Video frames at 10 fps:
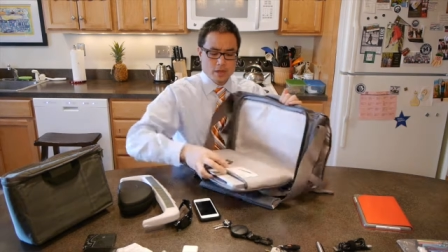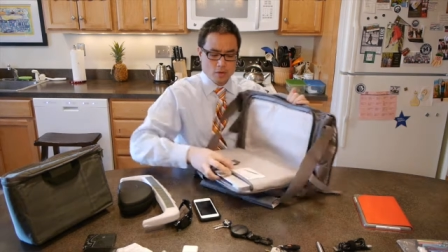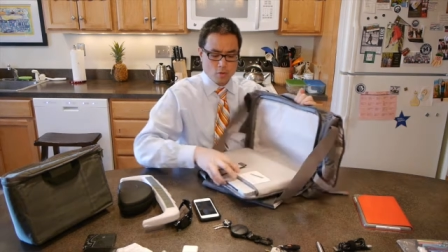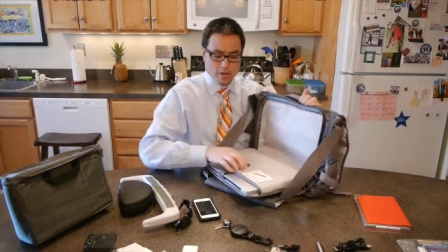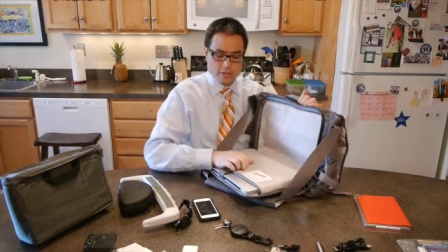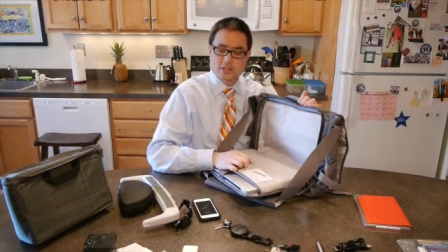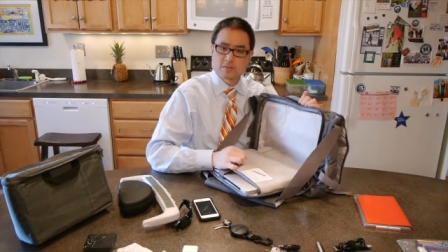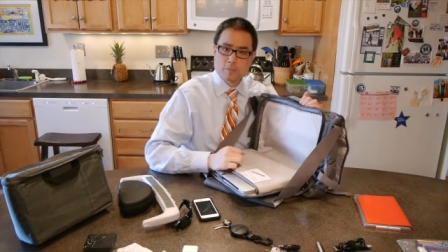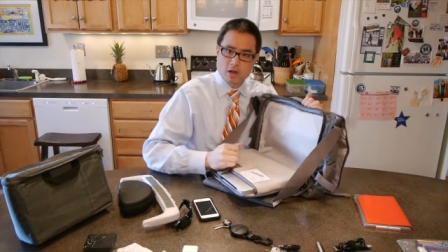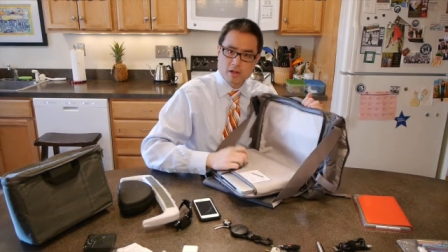or a
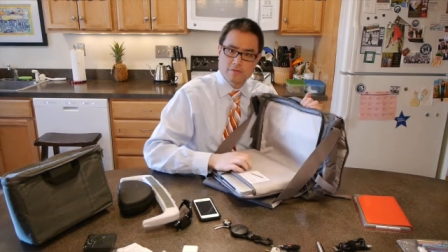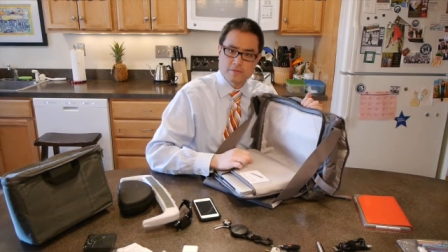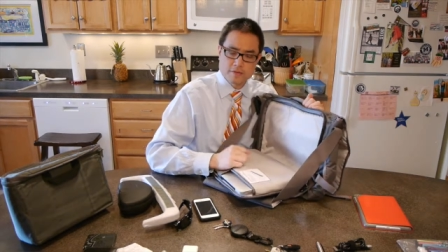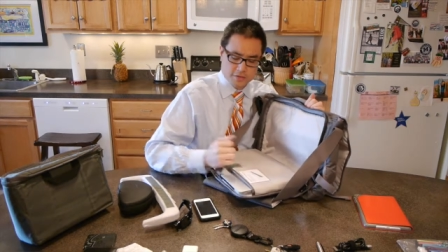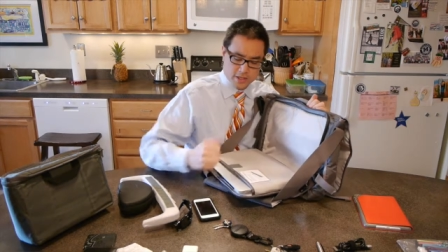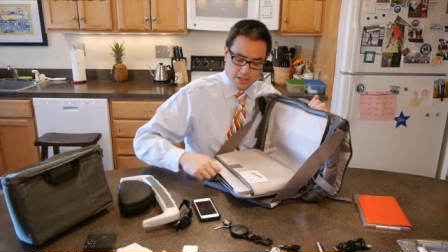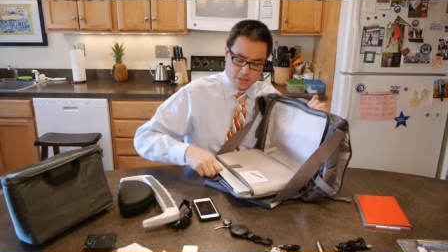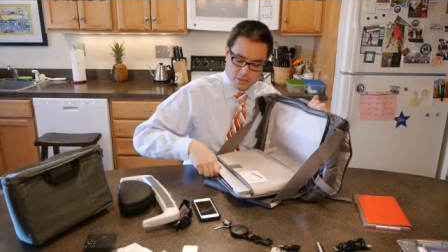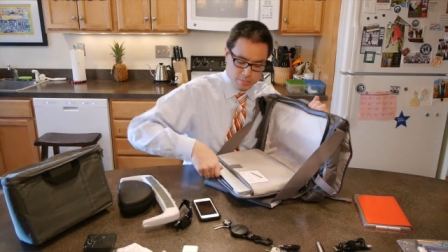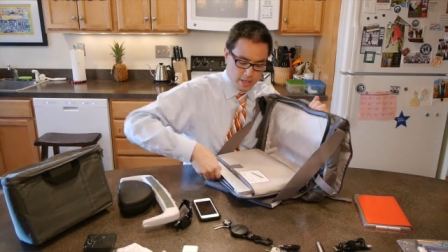small
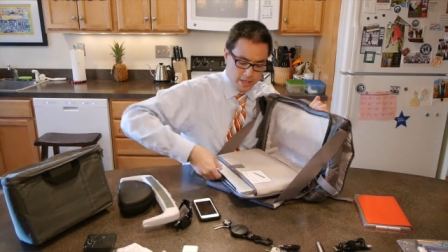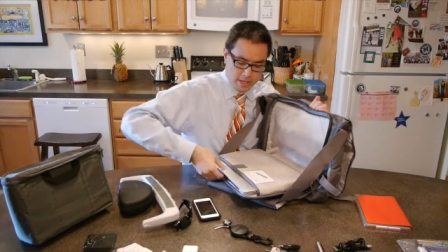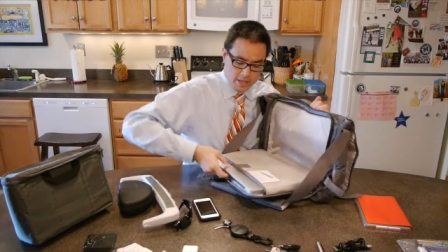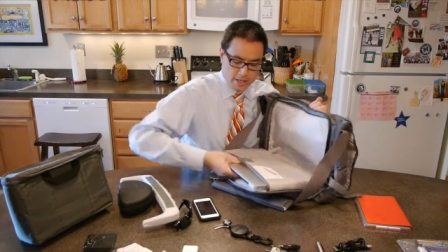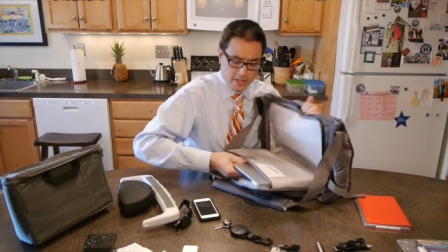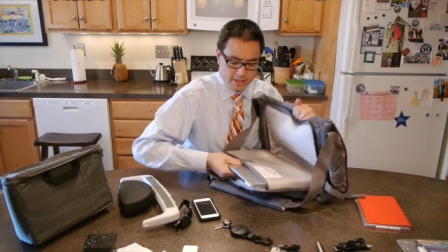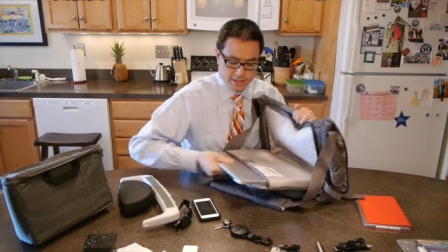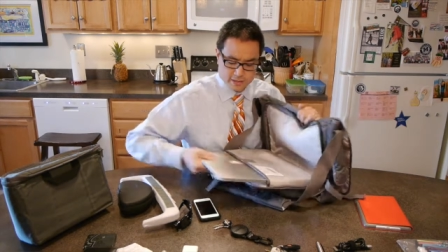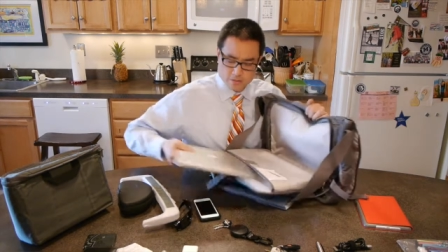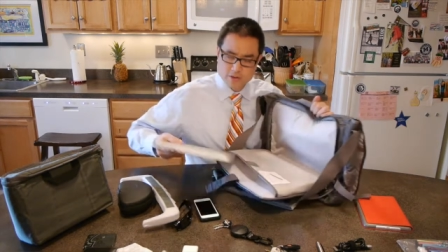15-inch, but it
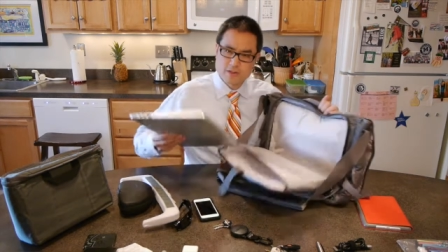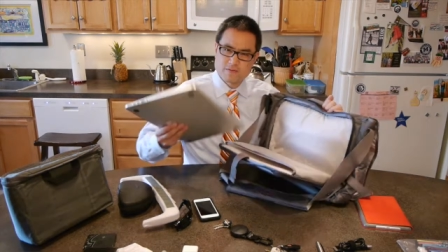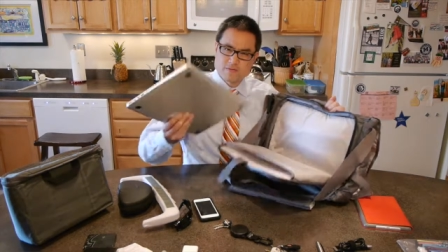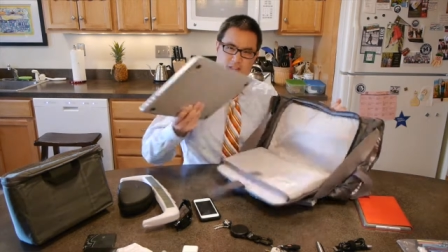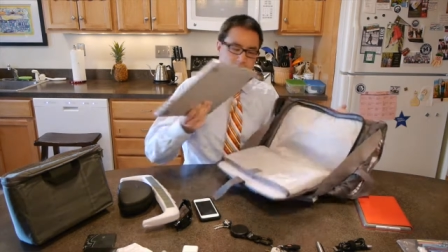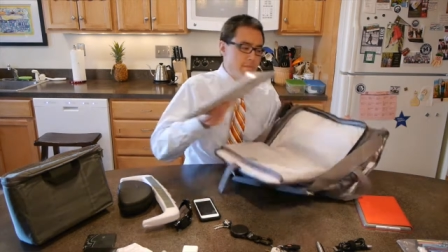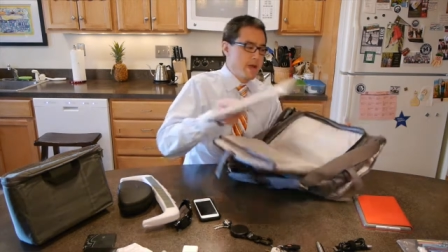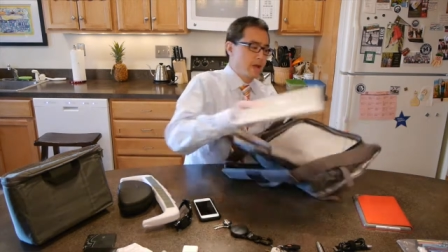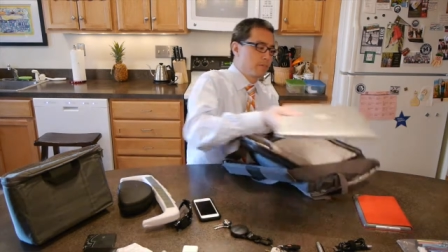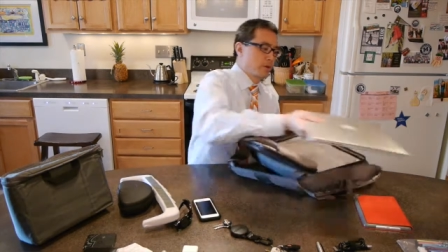doesn't really fit the
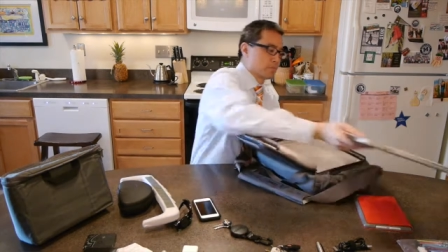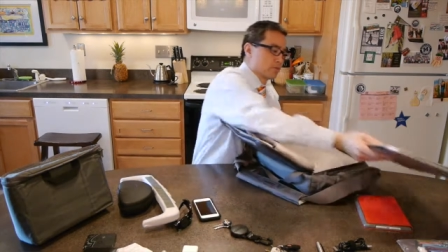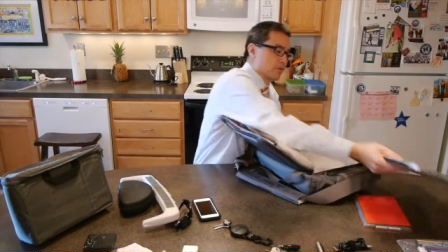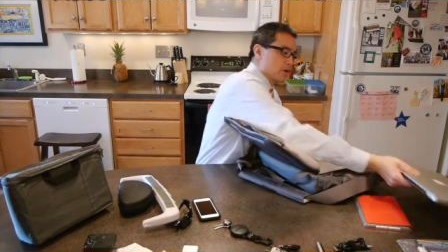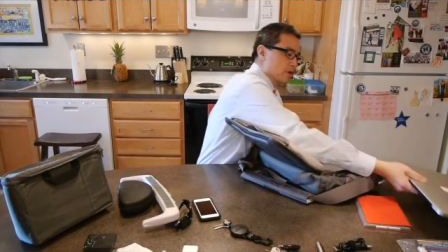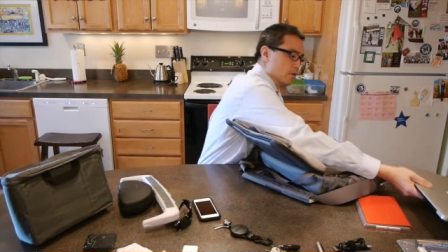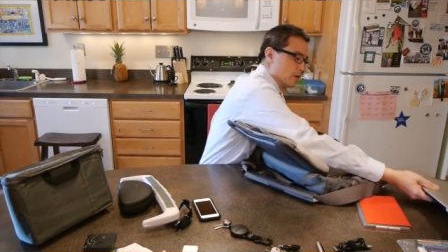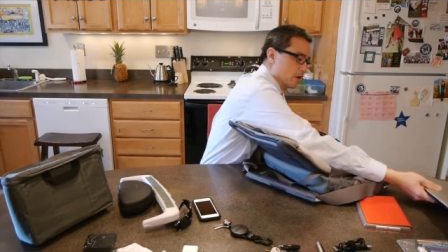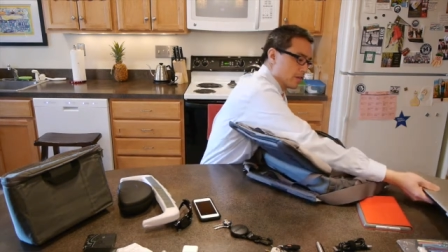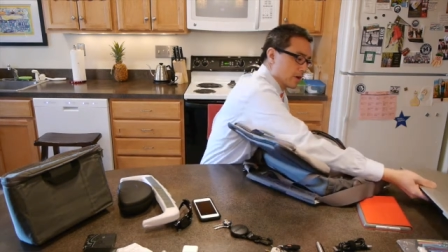MacBook Pro
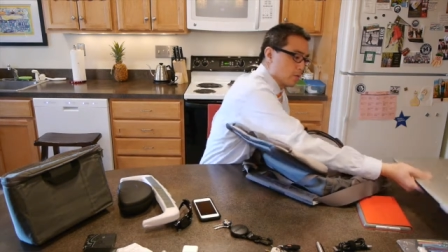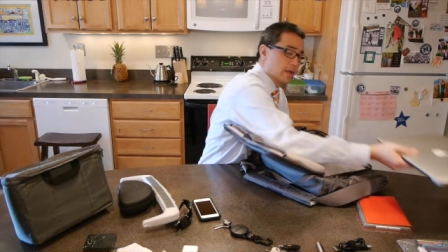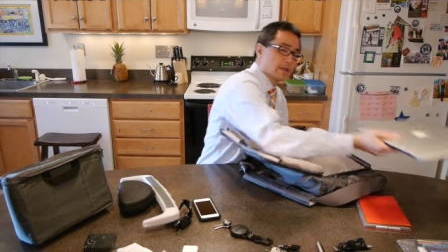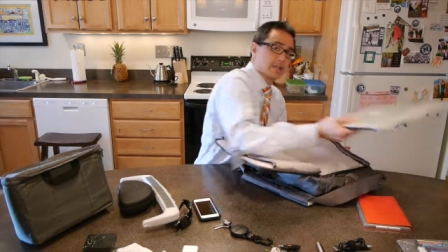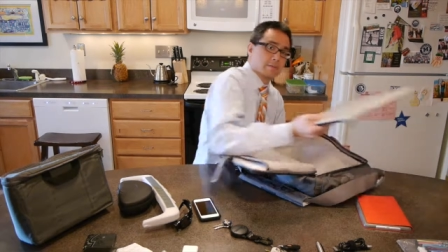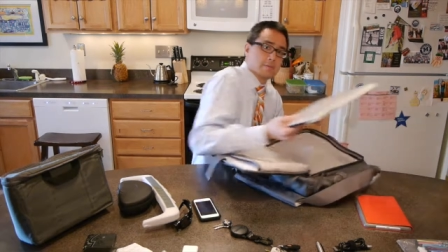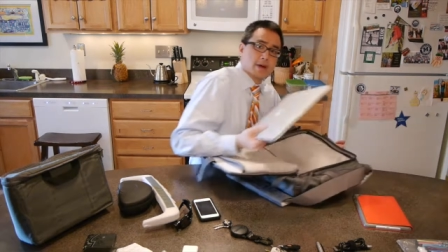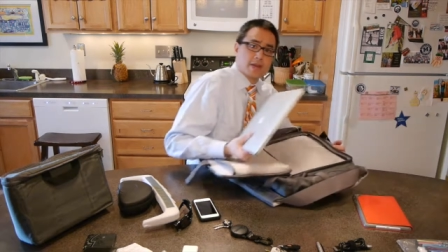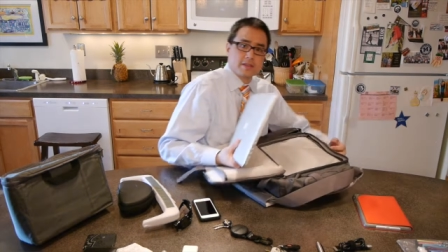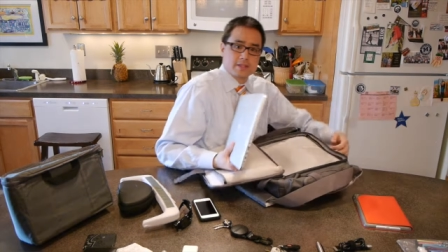all that well. And keep in
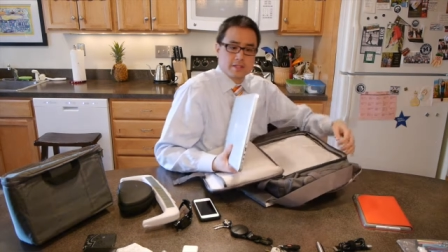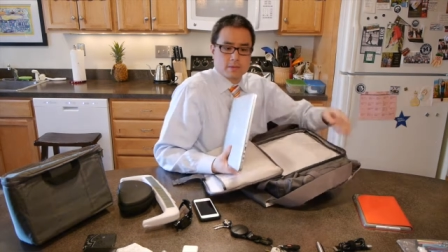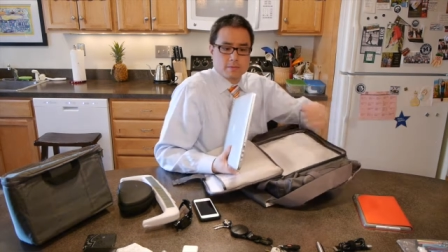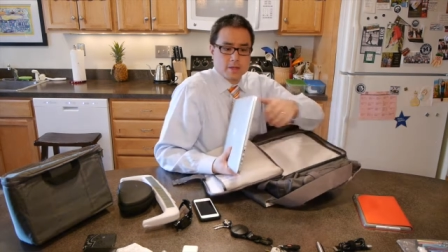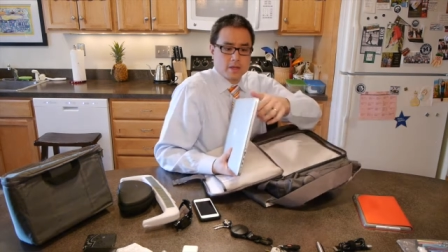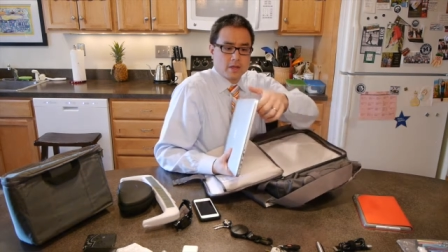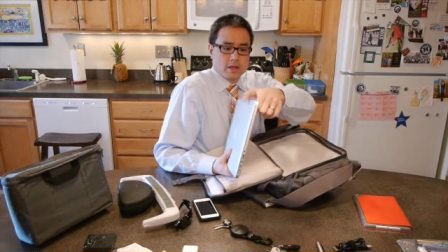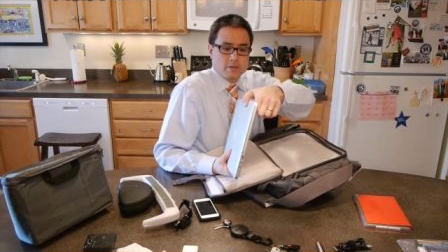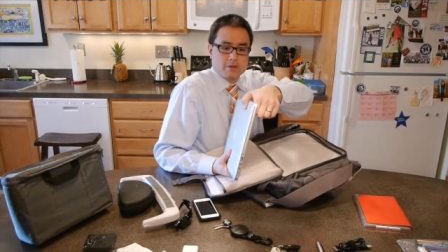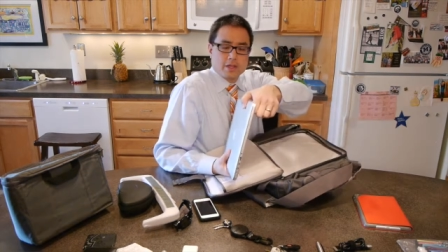mind, this is a
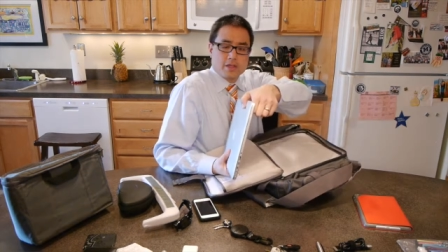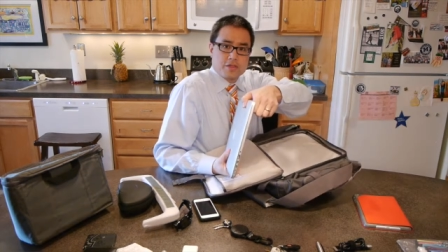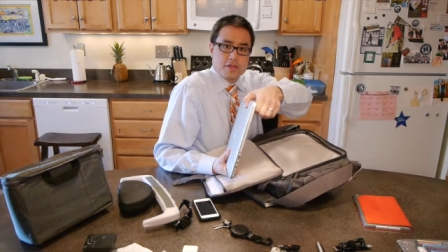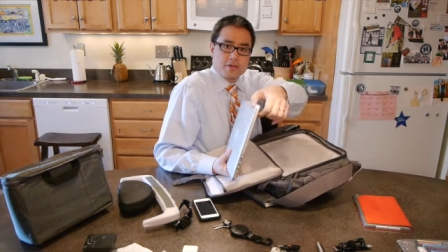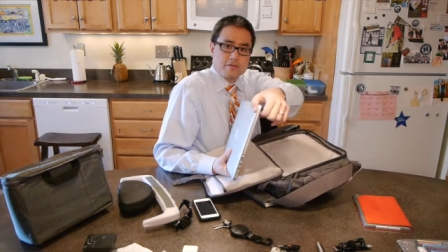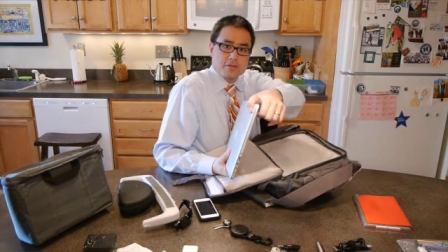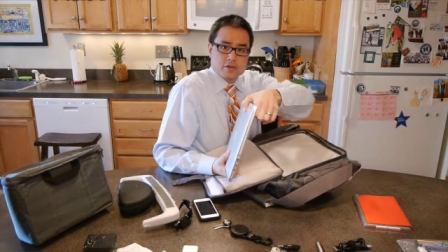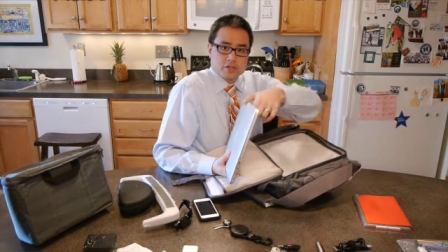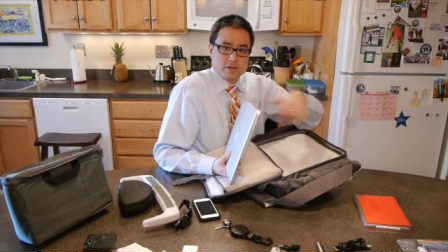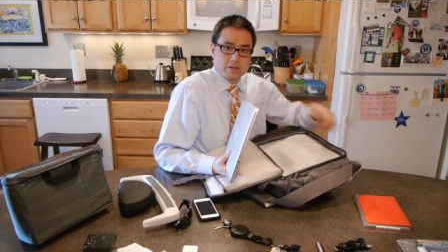really thin
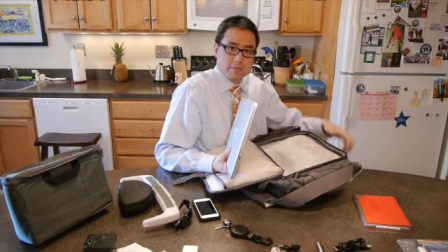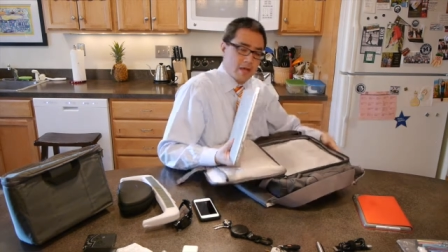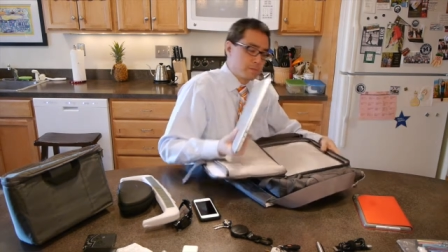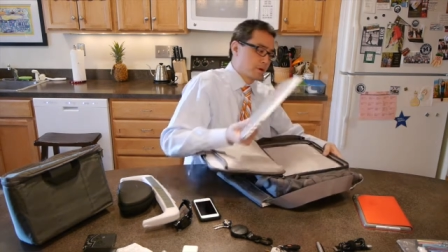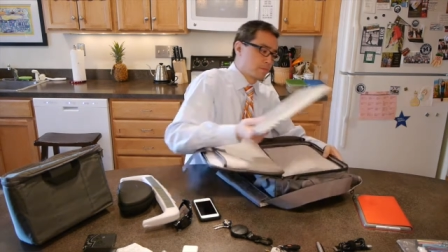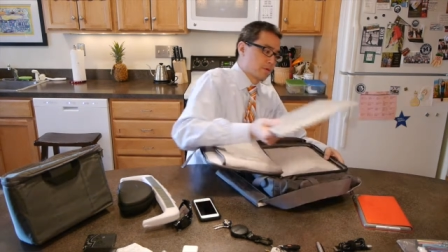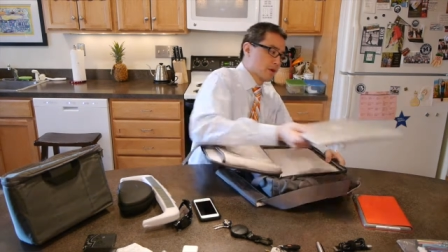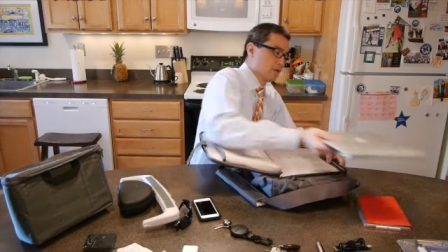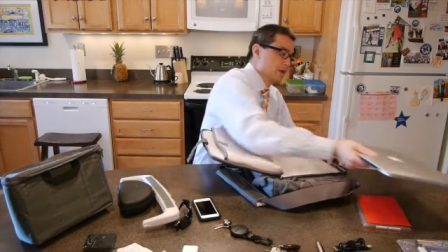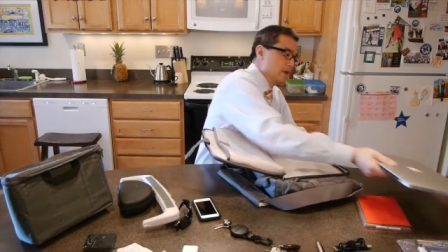version of the MacBook
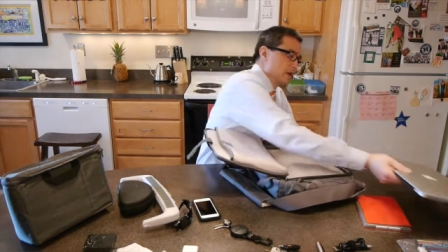Pro.